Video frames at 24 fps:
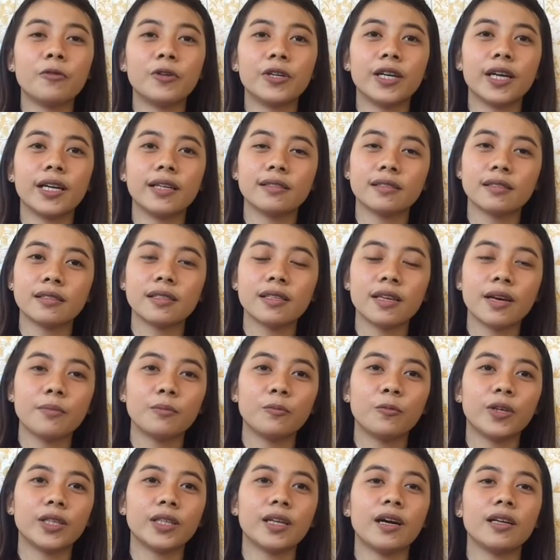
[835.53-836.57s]
NCM
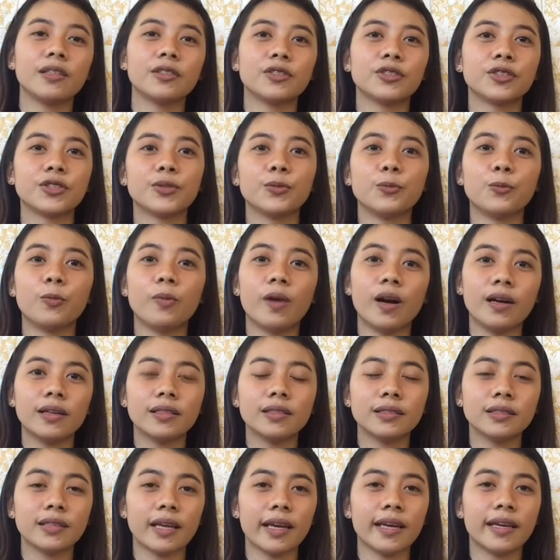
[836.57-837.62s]

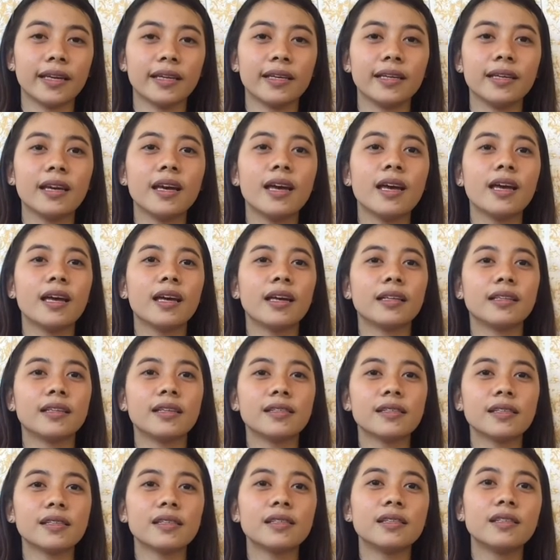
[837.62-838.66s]
101A.
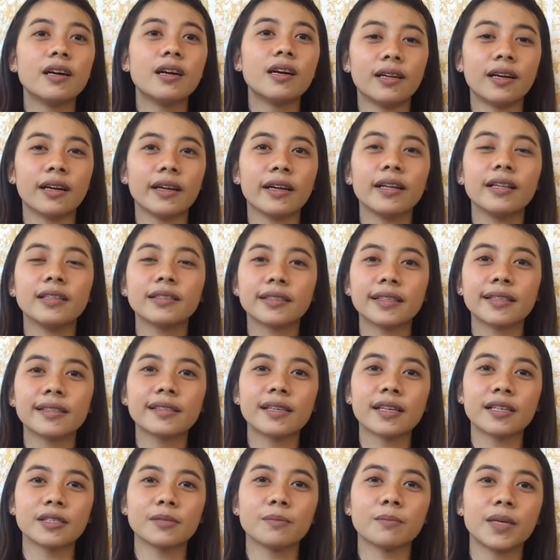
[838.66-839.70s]
This is the health
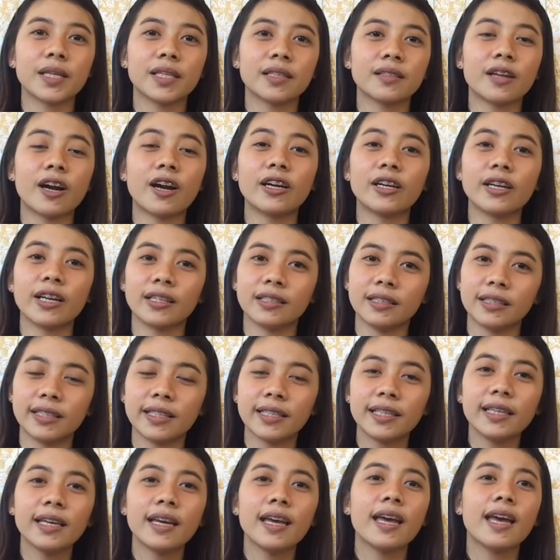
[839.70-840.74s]
assessment
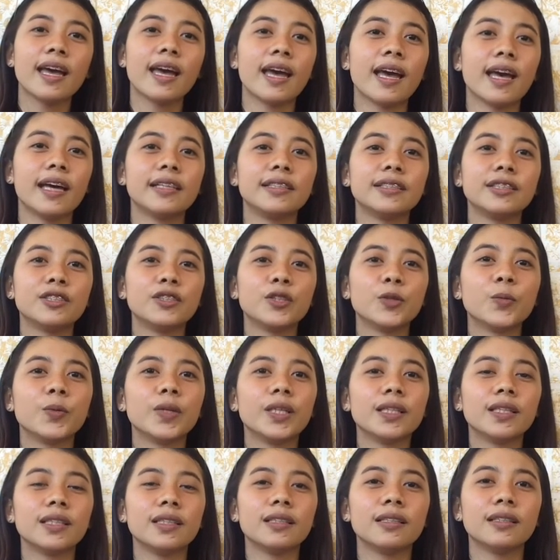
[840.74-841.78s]
RLE, and you
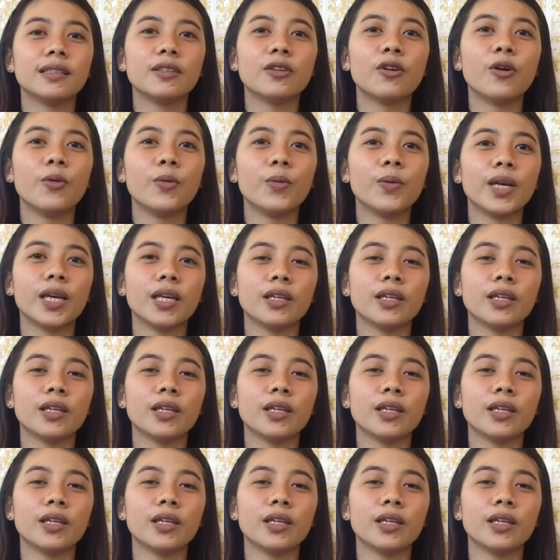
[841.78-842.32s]
will going